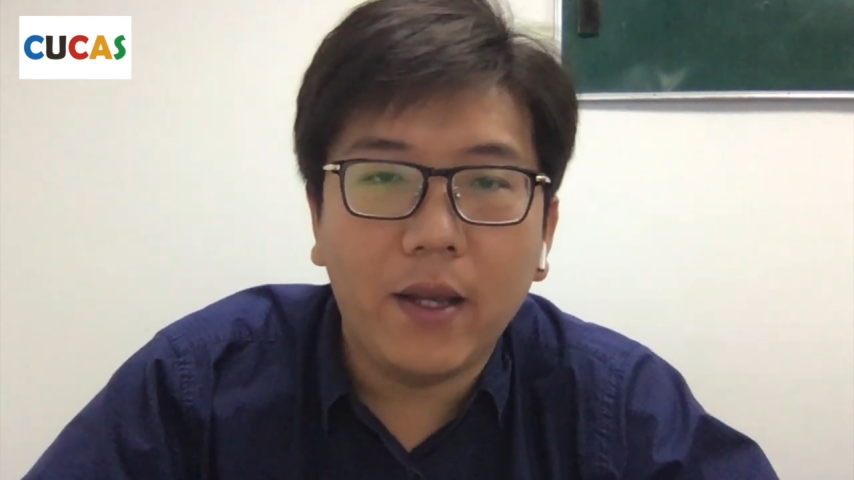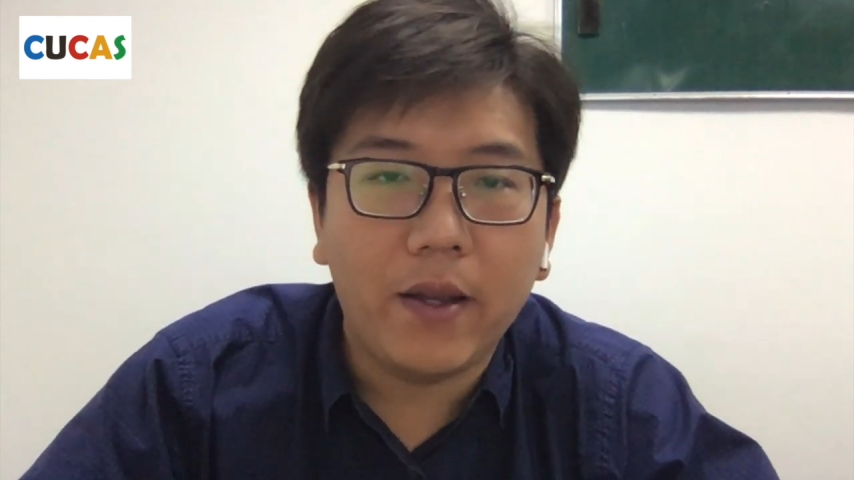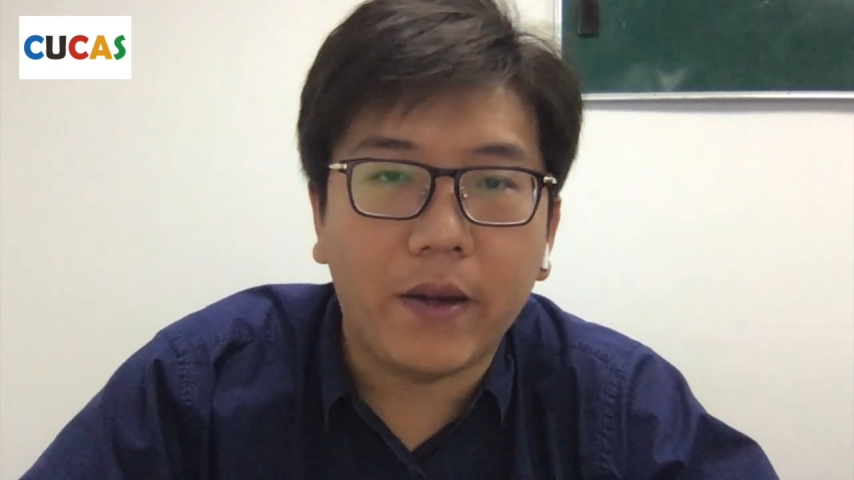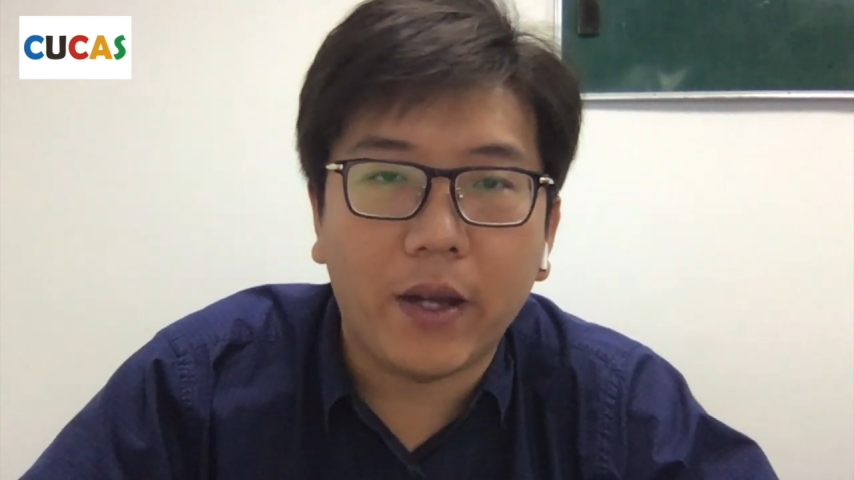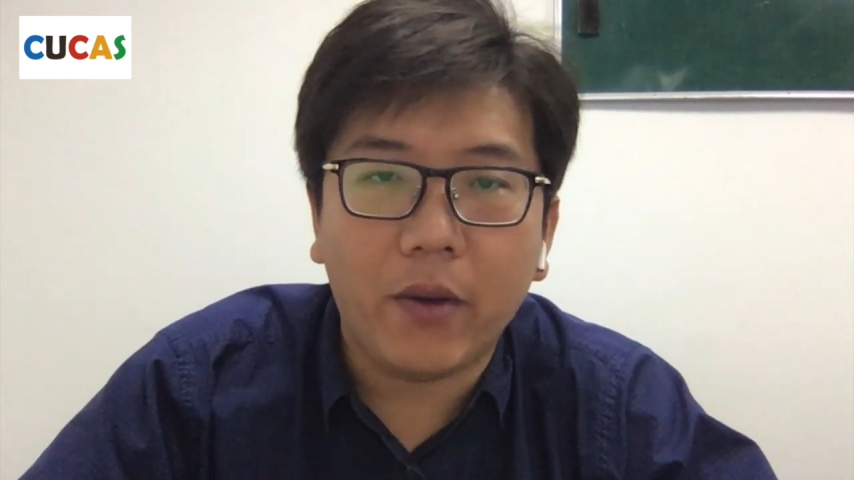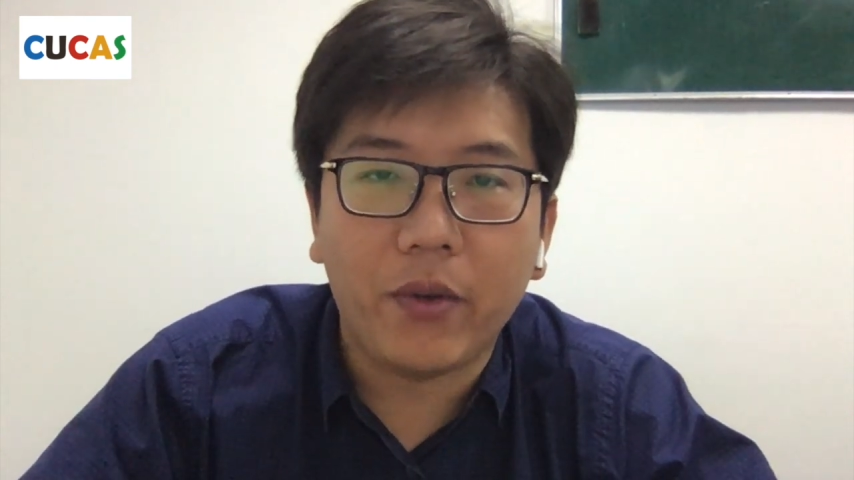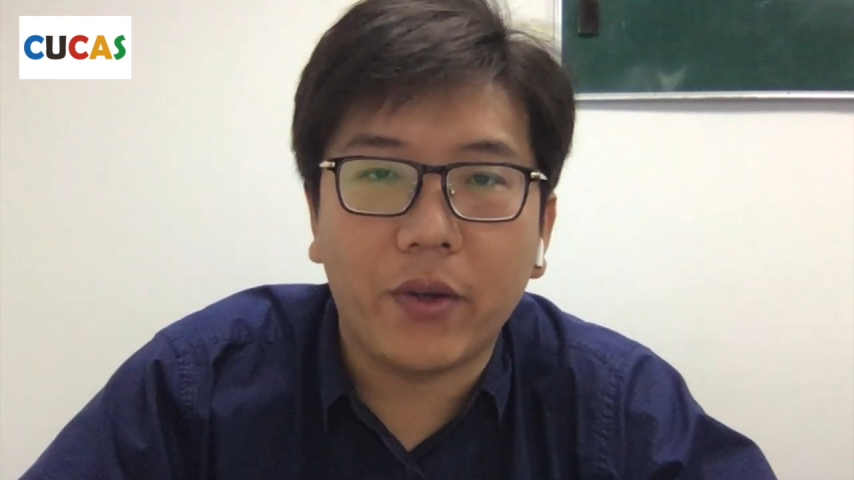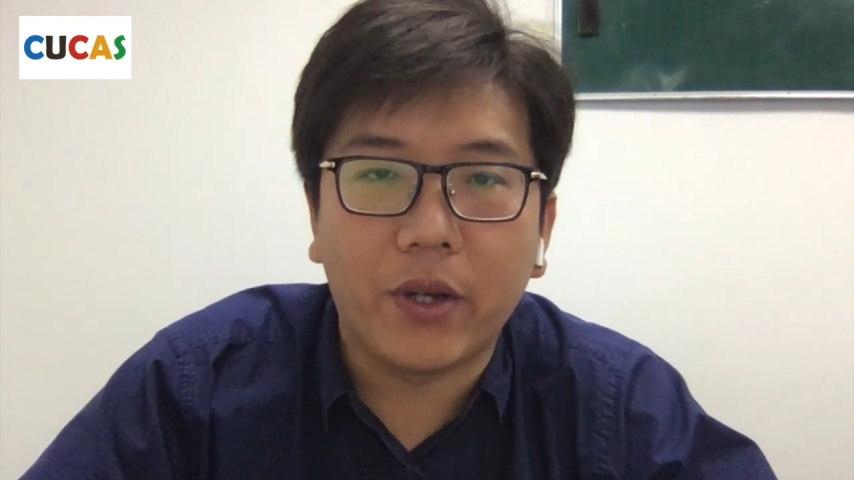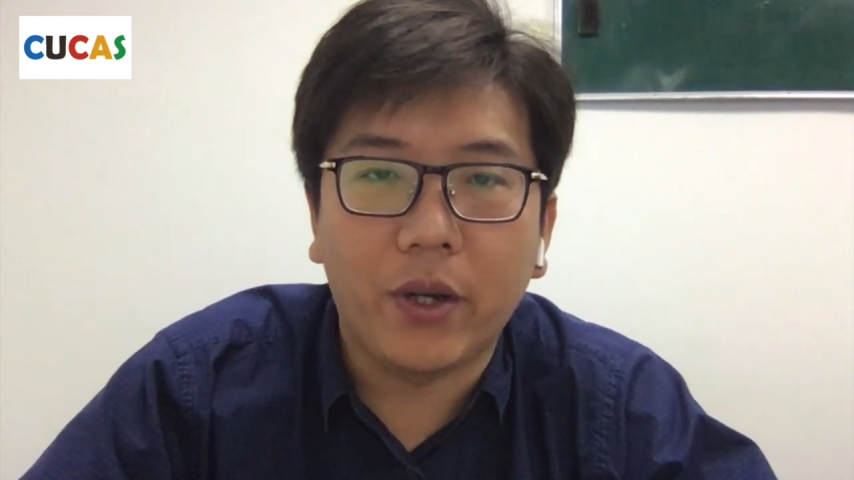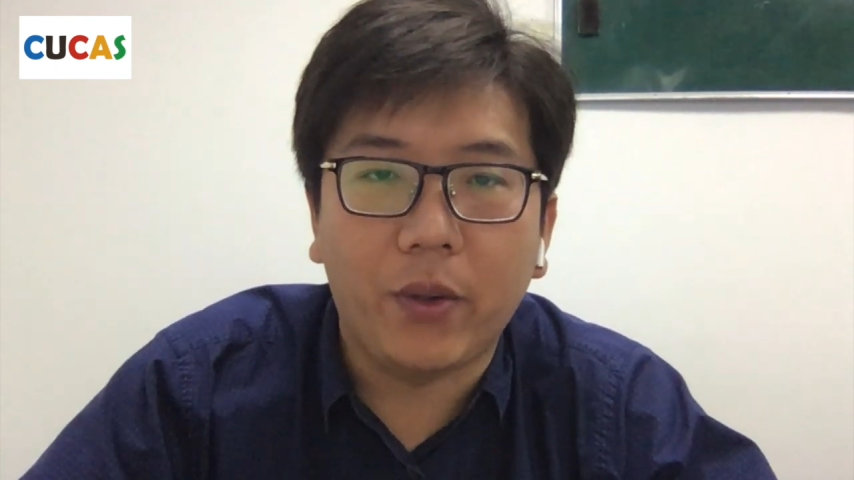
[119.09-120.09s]
Now
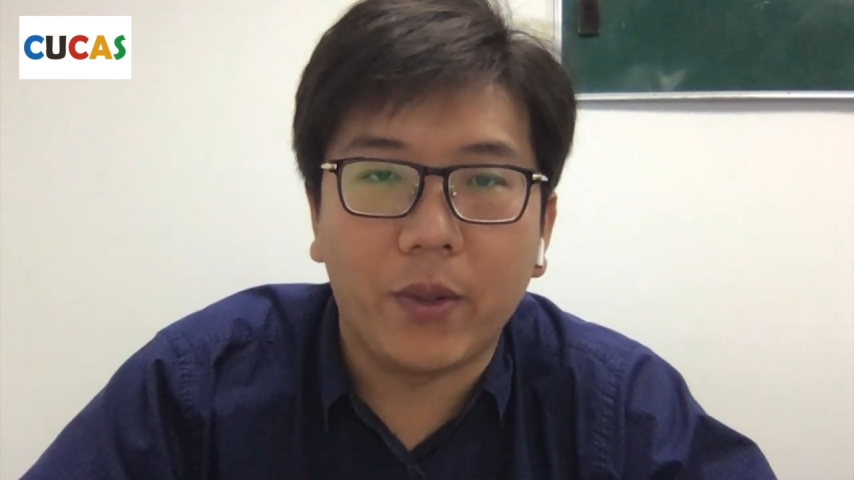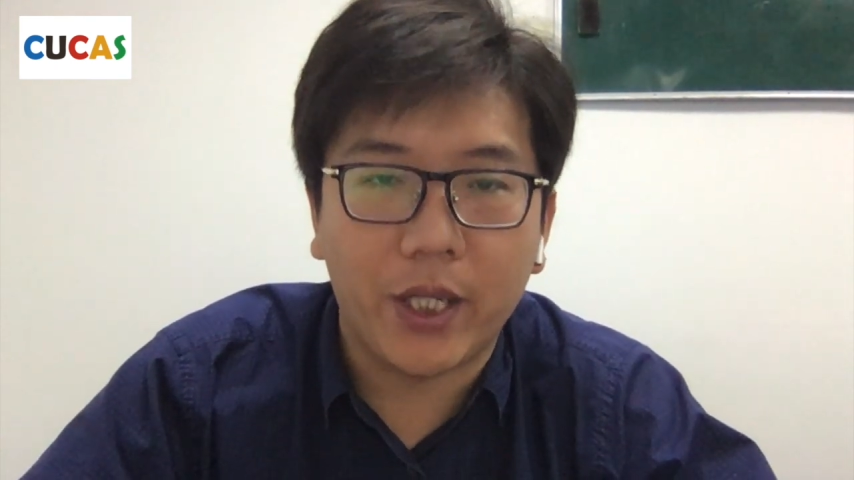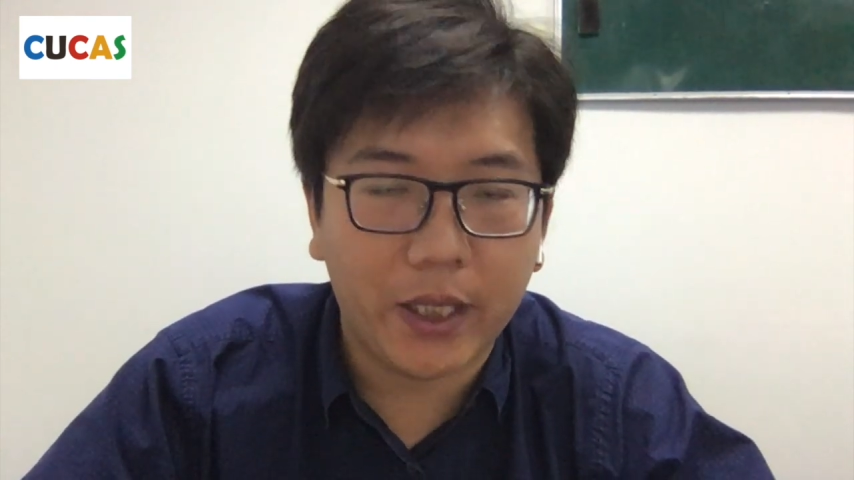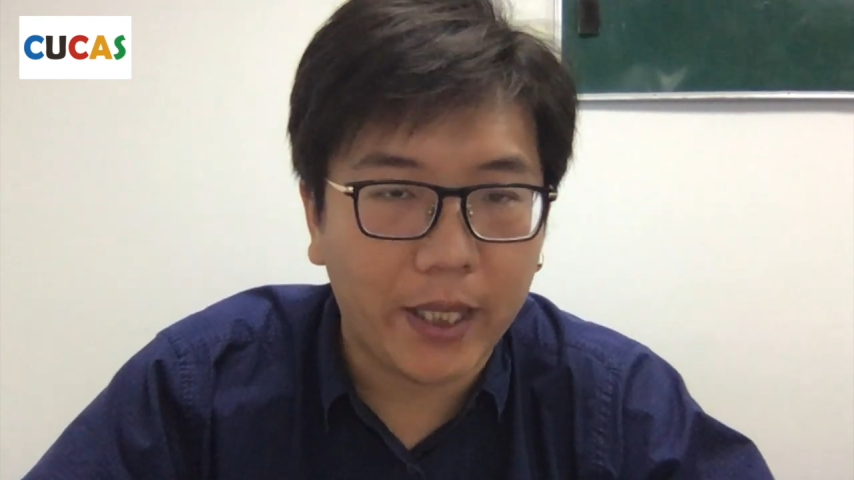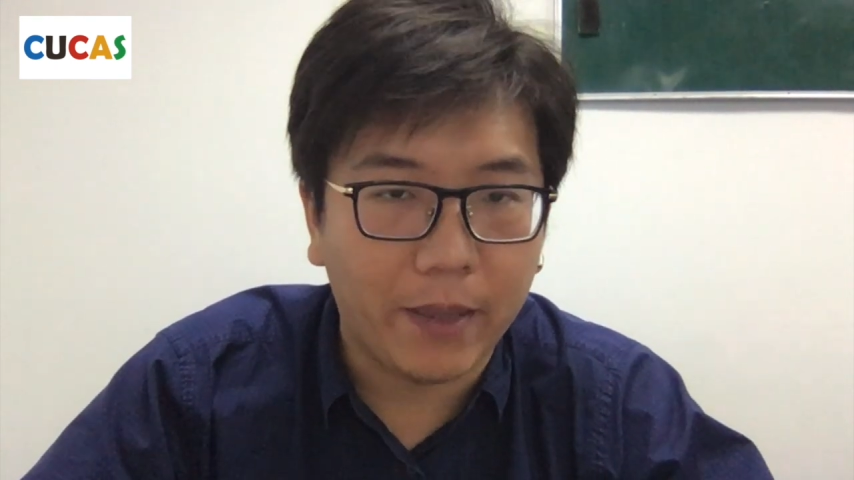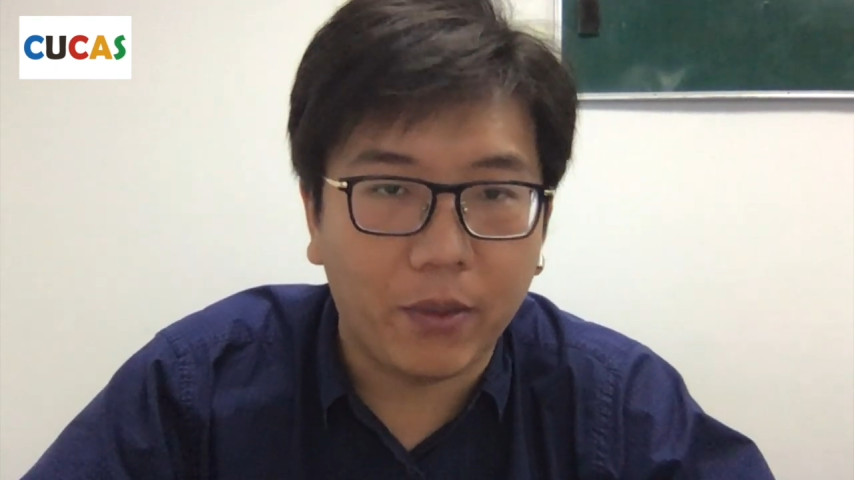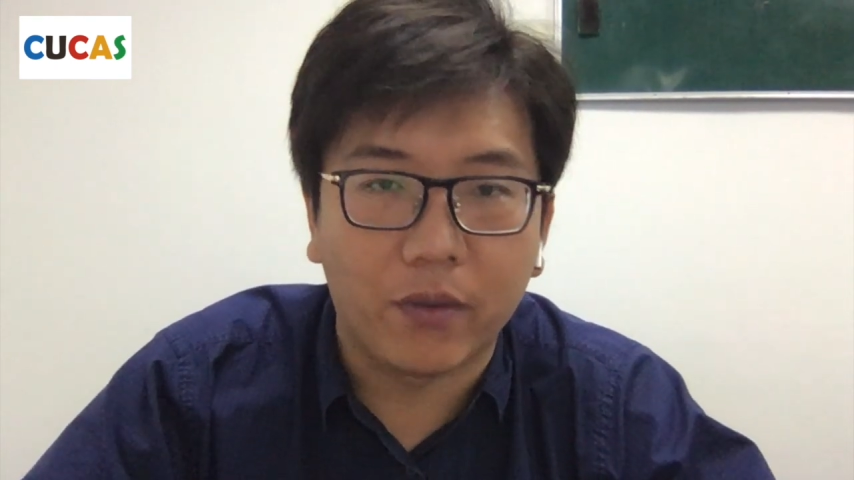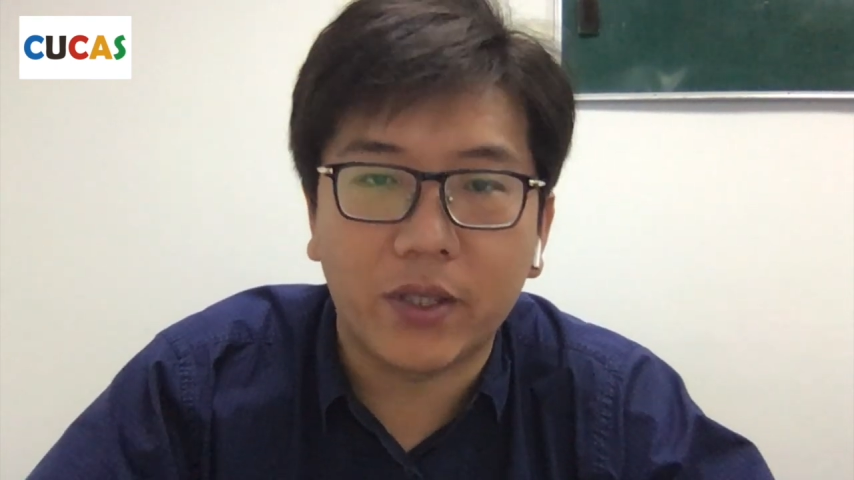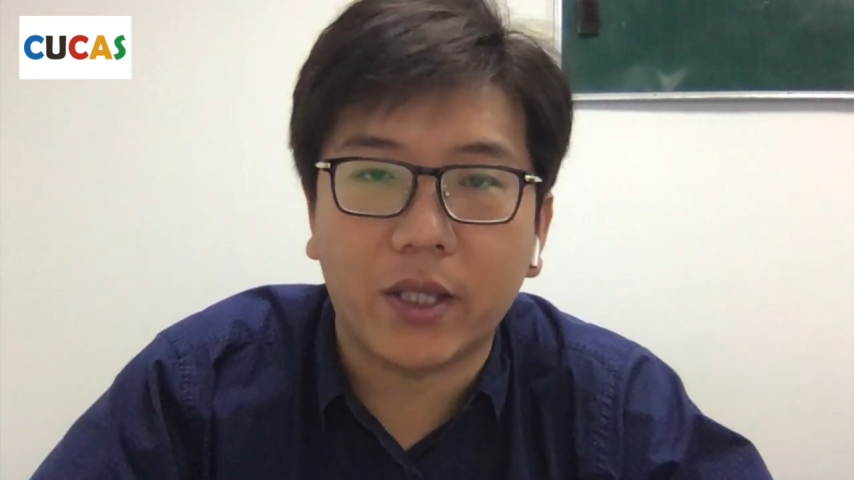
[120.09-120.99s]
you know which type of